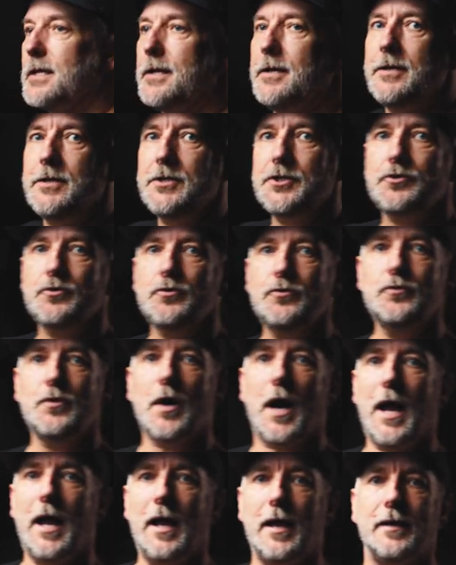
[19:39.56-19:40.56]

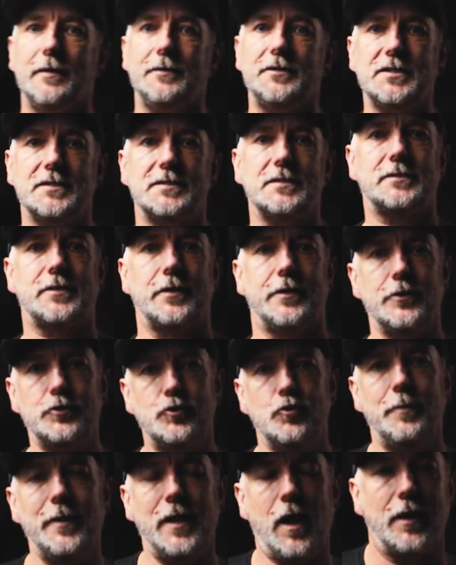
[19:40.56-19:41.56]
initial, uh, just this
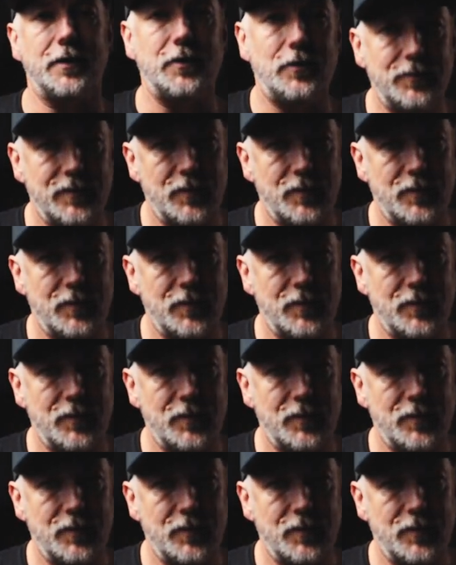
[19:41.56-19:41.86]
initial bit, I don't